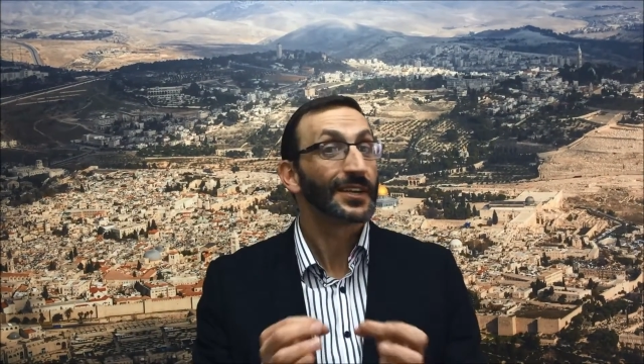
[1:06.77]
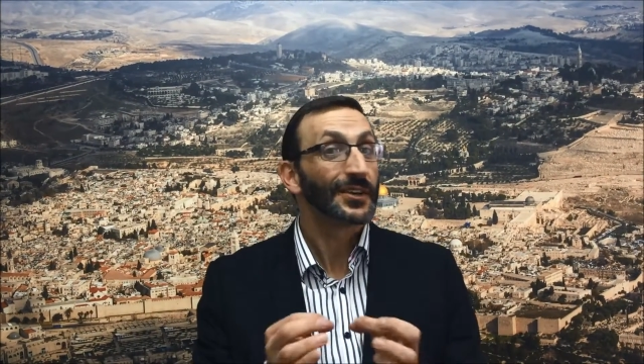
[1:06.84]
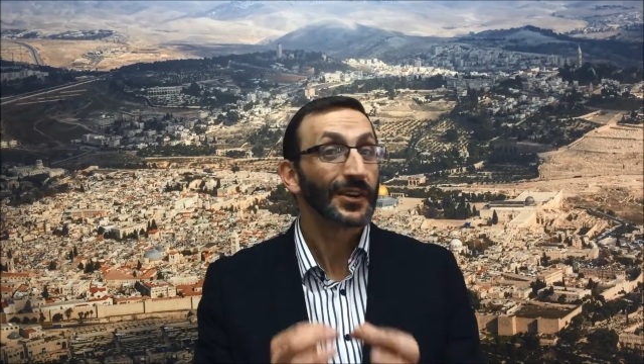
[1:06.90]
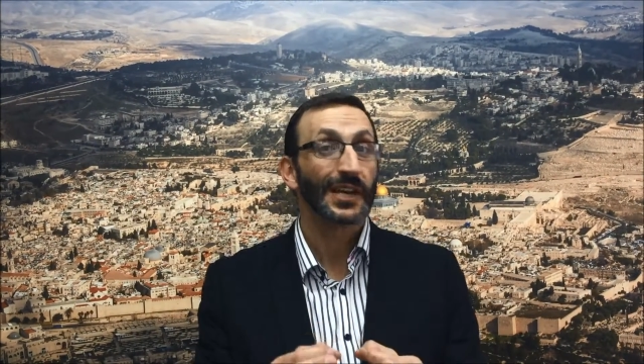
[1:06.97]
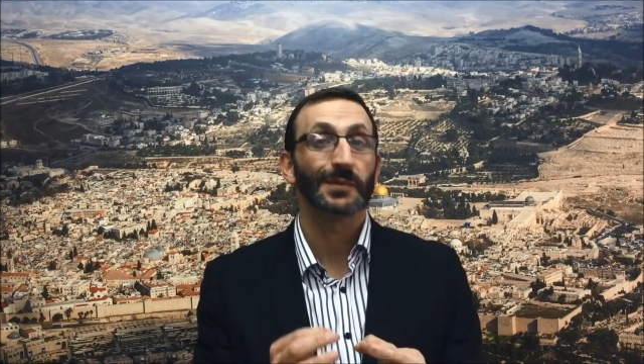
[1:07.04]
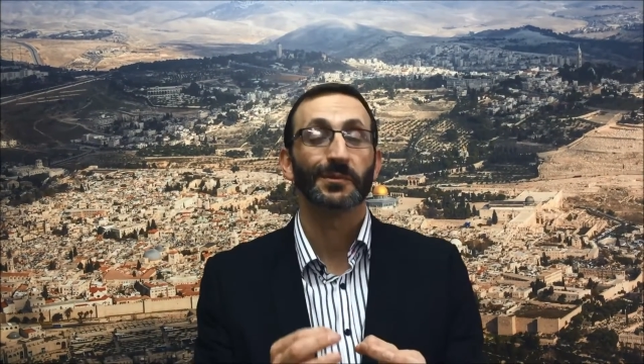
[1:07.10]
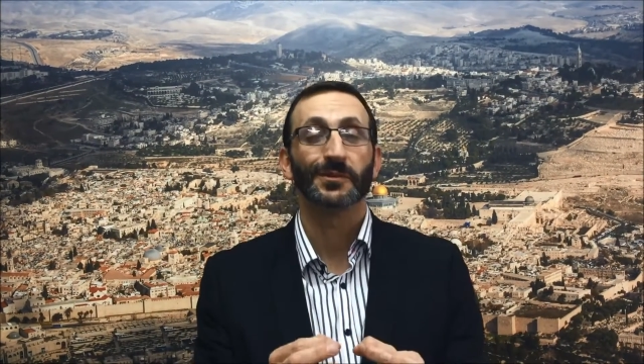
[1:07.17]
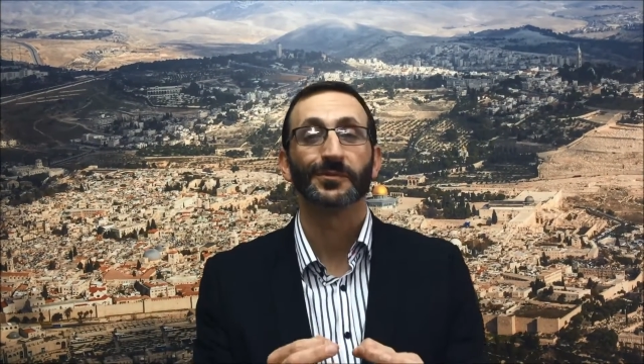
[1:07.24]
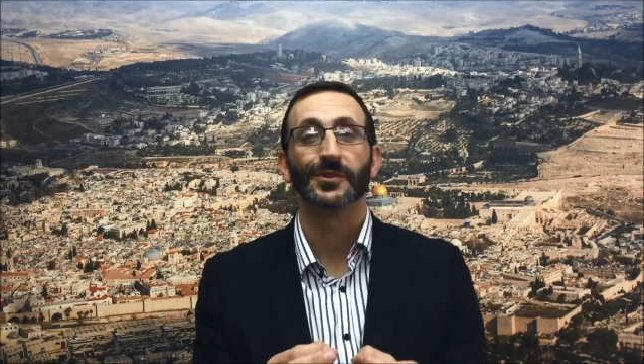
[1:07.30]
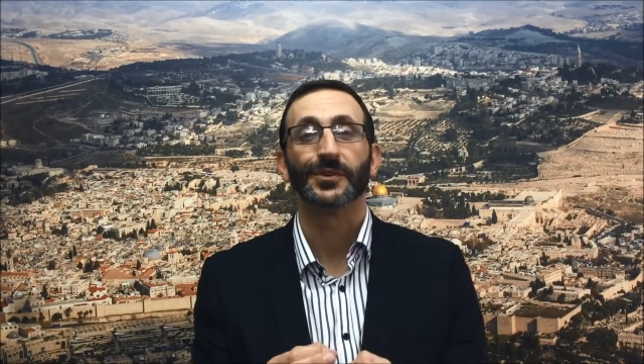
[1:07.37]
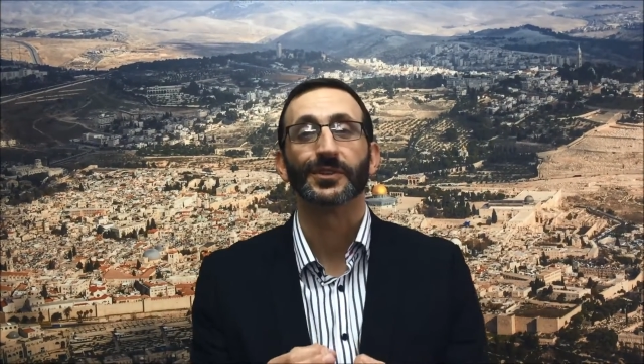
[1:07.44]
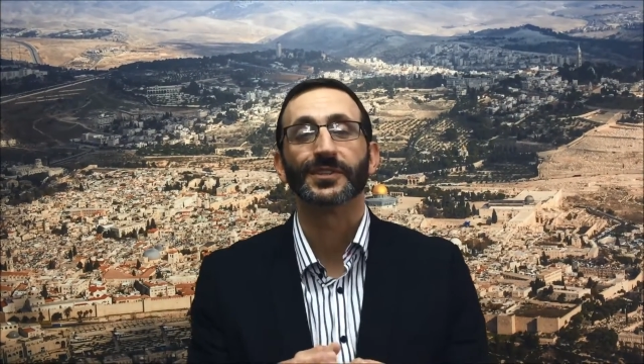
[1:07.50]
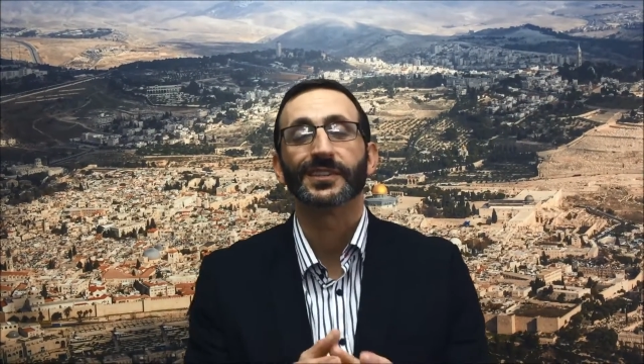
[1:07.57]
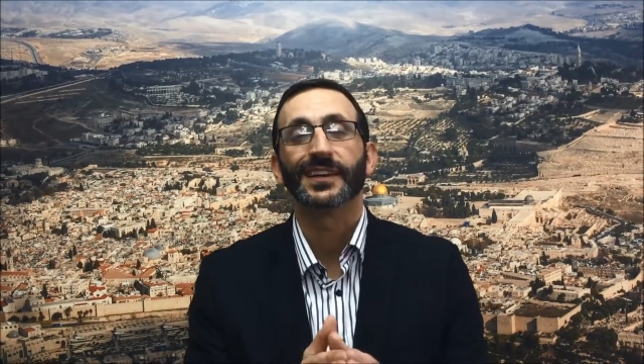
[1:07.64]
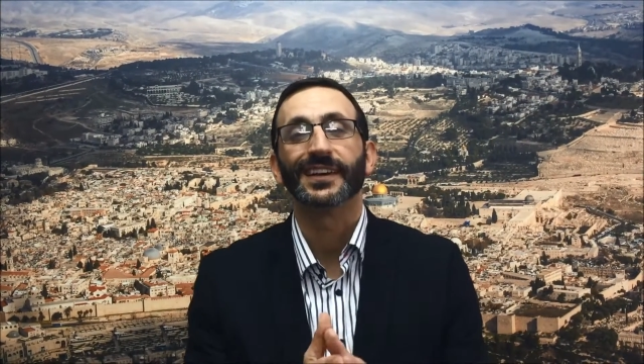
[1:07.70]
incredible
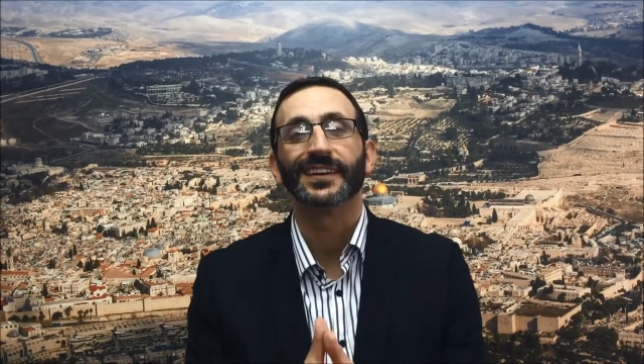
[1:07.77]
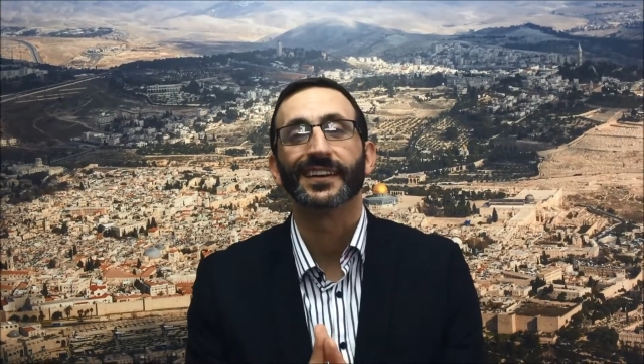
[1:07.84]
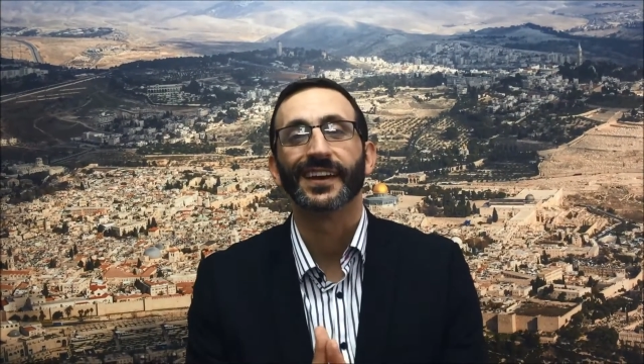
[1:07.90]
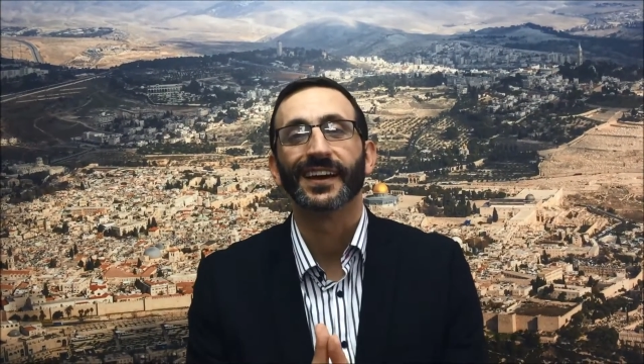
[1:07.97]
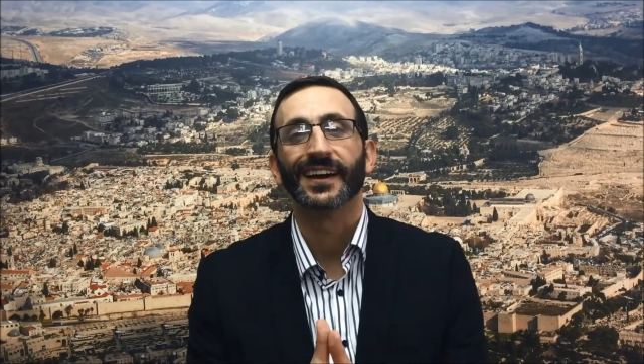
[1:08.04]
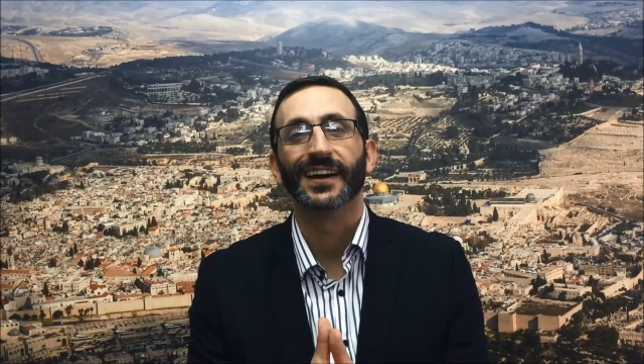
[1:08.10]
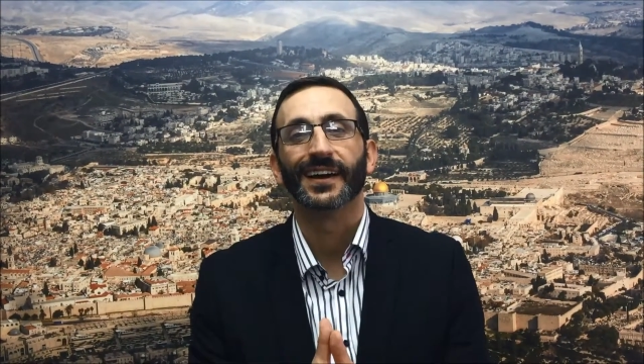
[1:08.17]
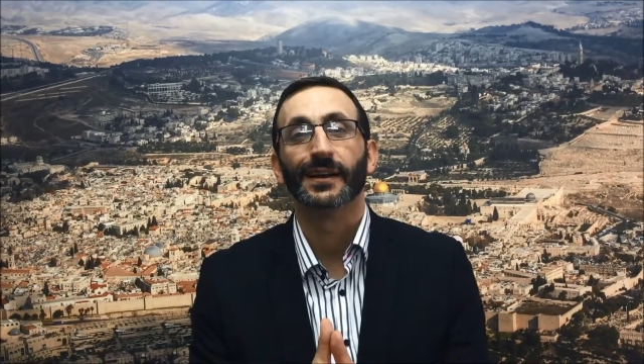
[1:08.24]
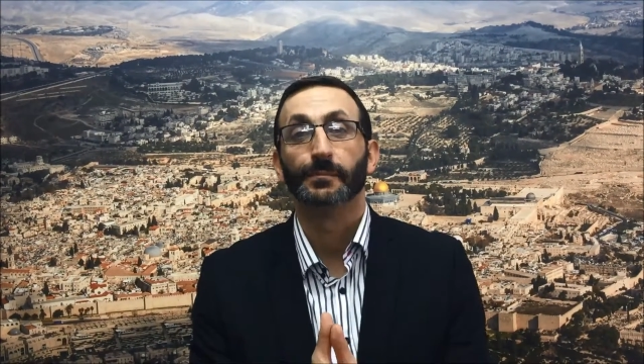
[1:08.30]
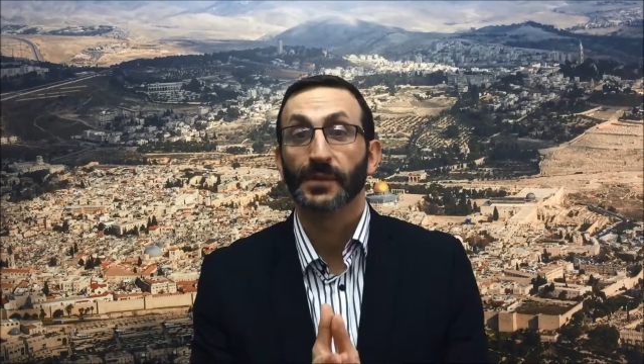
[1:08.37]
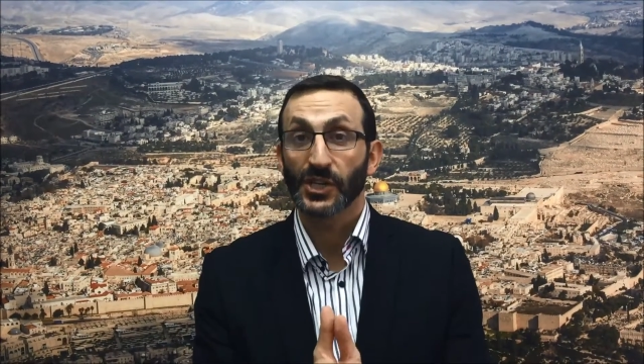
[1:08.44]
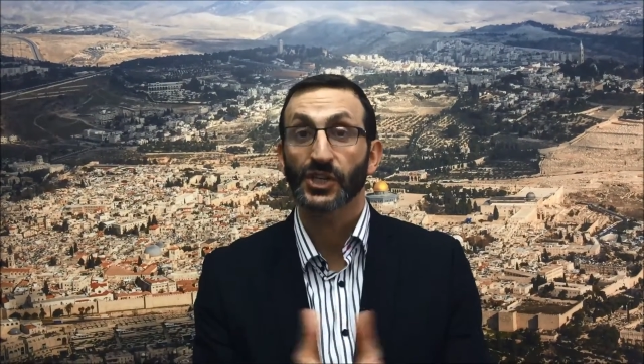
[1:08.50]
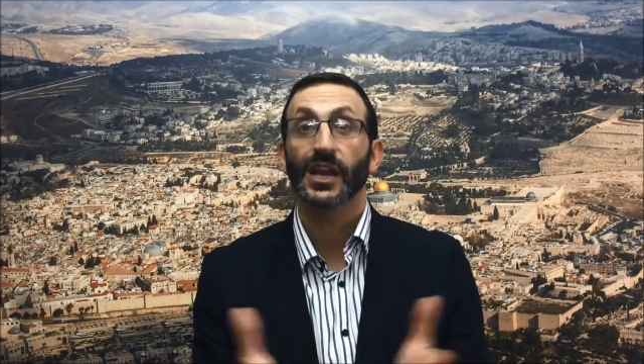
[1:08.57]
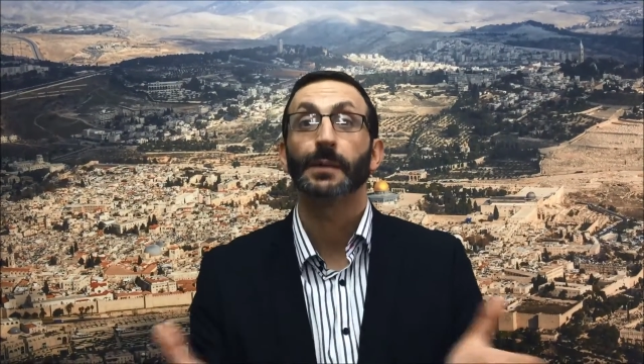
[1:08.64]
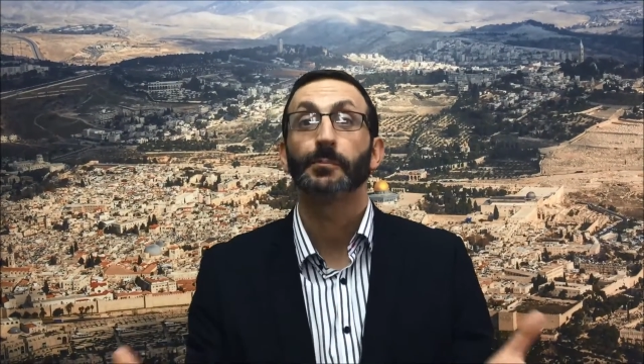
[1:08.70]
verse in
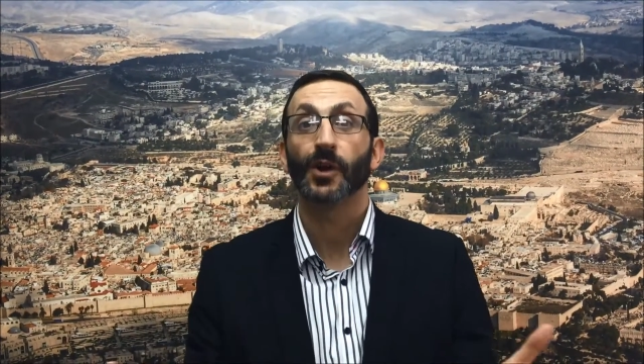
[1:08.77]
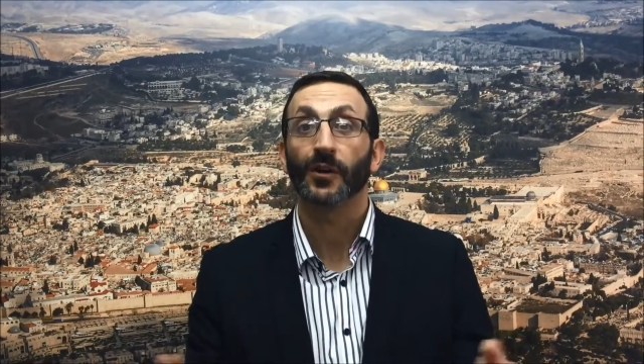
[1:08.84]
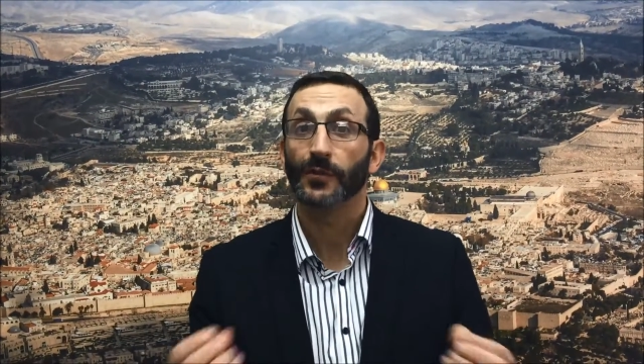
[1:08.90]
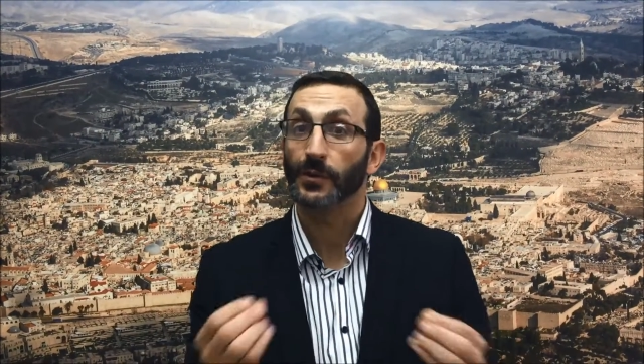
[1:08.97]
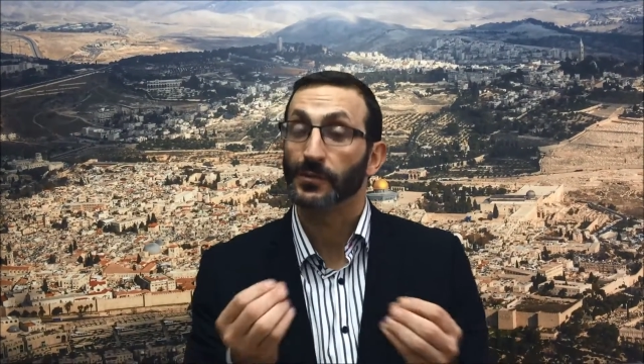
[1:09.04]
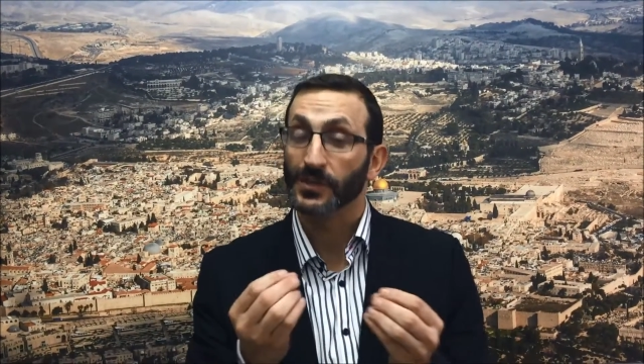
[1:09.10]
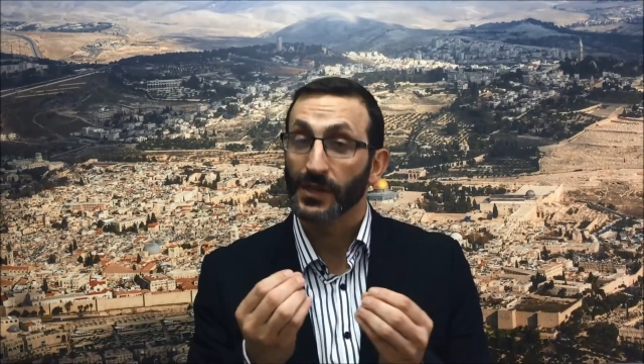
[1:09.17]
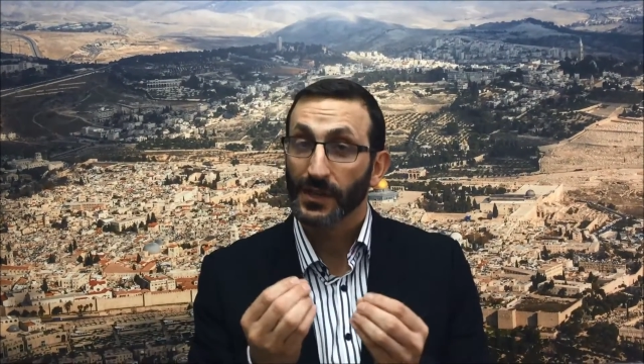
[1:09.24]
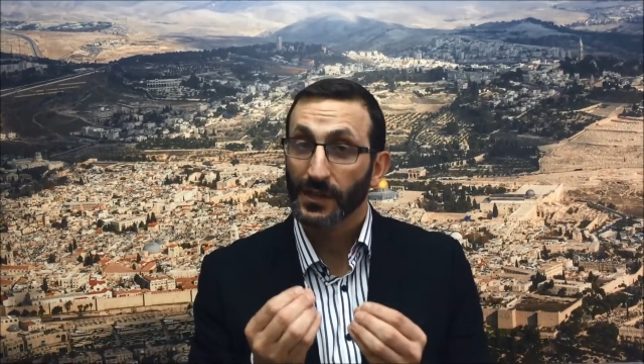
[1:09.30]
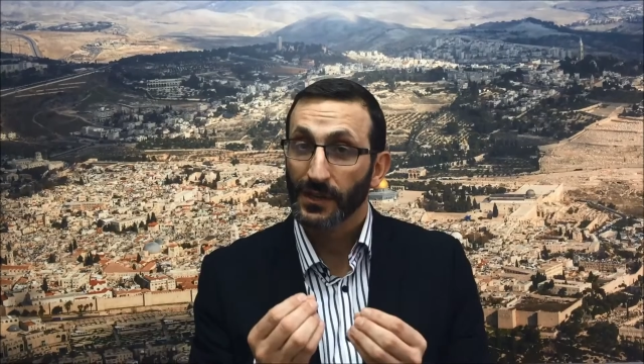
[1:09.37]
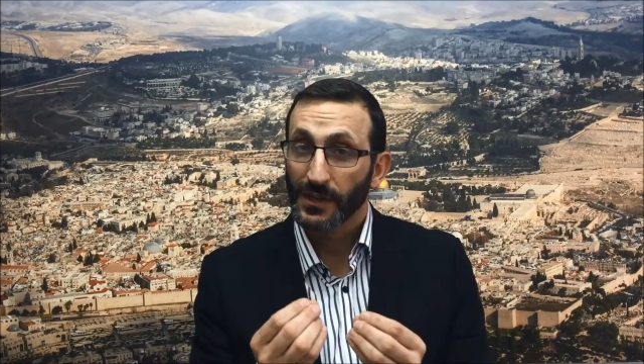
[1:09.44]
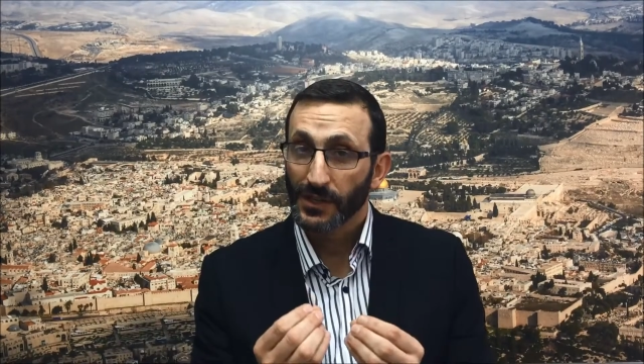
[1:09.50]
Mishlei Proverbs,